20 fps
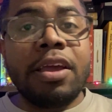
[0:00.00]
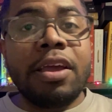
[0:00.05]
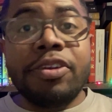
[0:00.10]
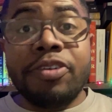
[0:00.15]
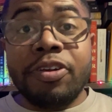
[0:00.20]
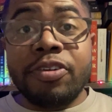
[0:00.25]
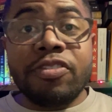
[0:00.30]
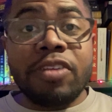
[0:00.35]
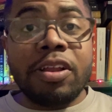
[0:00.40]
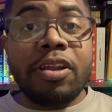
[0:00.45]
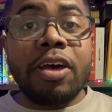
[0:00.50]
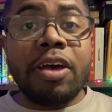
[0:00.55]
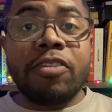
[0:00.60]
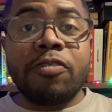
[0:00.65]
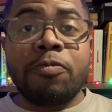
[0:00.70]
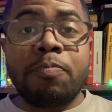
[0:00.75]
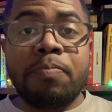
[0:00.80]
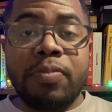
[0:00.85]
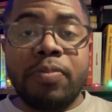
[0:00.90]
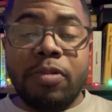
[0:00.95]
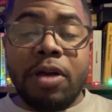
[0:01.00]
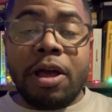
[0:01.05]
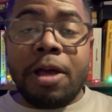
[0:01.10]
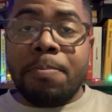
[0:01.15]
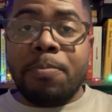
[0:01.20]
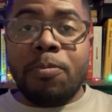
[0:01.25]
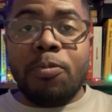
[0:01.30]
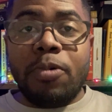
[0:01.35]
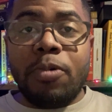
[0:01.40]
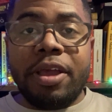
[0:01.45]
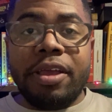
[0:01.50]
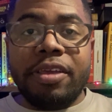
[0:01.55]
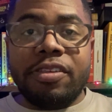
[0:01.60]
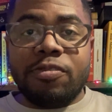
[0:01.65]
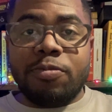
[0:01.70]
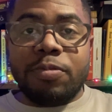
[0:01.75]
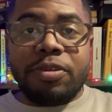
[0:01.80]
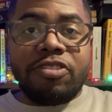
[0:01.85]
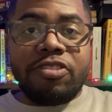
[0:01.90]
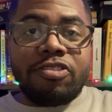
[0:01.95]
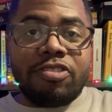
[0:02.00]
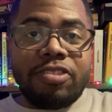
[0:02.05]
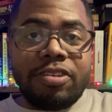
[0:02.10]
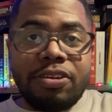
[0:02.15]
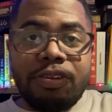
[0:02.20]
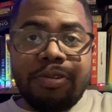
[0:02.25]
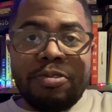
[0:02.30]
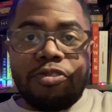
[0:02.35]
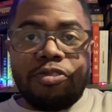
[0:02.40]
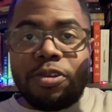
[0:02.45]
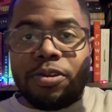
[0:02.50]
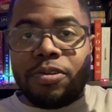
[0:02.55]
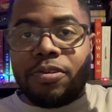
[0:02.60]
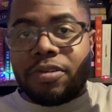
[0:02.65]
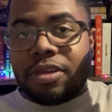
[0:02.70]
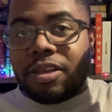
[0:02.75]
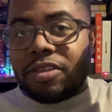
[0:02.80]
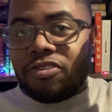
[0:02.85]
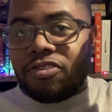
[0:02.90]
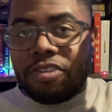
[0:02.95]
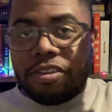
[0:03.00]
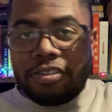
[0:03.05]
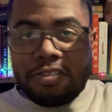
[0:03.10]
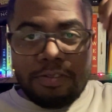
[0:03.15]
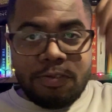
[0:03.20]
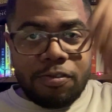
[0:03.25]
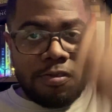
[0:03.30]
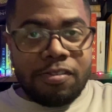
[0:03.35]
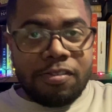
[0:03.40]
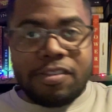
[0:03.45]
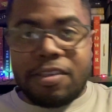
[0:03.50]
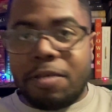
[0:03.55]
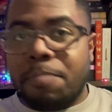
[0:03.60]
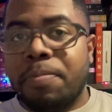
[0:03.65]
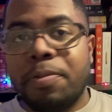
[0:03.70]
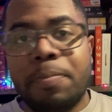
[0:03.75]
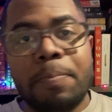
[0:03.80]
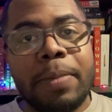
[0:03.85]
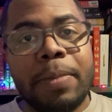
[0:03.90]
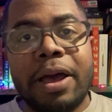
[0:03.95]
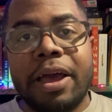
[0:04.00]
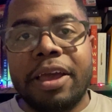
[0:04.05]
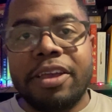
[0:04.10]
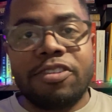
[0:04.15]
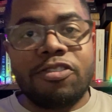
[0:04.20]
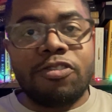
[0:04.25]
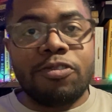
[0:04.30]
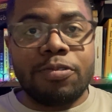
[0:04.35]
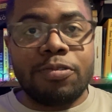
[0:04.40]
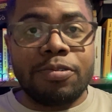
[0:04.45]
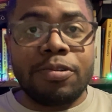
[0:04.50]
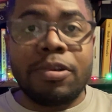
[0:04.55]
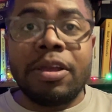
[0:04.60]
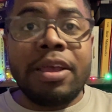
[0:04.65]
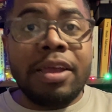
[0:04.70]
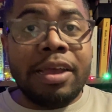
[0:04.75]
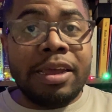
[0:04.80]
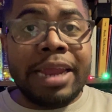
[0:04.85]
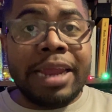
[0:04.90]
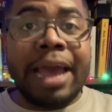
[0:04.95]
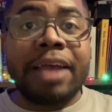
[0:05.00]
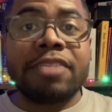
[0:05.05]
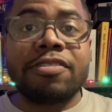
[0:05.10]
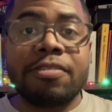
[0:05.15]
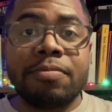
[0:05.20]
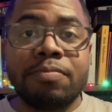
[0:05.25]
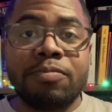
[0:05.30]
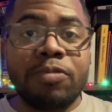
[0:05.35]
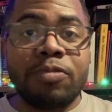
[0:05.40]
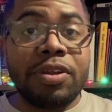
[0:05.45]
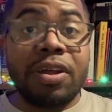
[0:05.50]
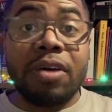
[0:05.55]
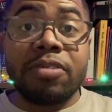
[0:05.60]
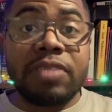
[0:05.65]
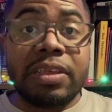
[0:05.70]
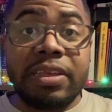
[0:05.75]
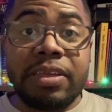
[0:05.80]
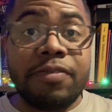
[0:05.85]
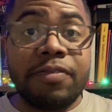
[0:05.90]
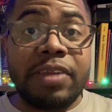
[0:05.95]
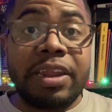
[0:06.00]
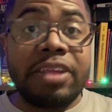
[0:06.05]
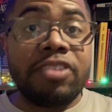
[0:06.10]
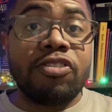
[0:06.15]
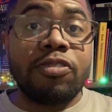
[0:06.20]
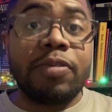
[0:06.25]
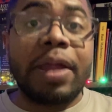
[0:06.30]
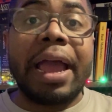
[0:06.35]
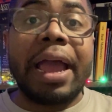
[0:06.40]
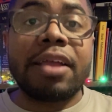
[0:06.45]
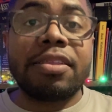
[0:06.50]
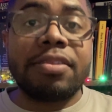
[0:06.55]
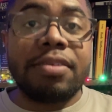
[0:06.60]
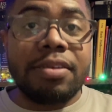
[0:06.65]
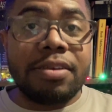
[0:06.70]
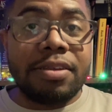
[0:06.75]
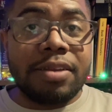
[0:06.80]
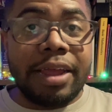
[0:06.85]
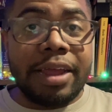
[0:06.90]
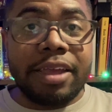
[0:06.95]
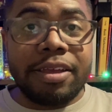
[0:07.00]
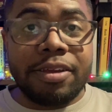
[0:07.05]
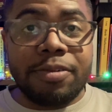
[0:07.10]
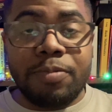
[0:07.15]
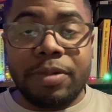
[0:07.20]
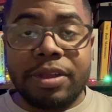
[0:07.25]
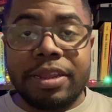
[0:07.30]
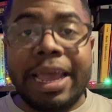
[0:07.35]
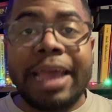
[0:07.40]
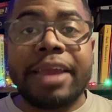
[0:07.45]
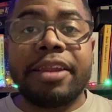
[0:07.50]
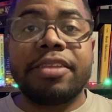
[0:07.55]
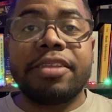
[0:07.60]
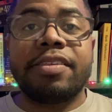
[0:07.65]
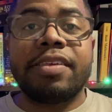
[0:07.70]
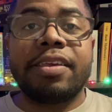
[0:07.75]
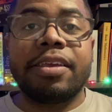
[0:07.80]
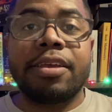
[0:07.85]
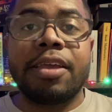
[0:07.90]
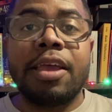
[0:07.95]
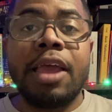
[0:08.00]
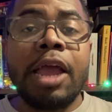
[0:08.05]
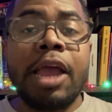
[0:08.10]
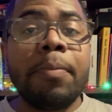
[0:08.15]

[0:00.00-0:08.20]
there's a lot of ways which the neutrino can just zip by through an atom without even interacting like with anything.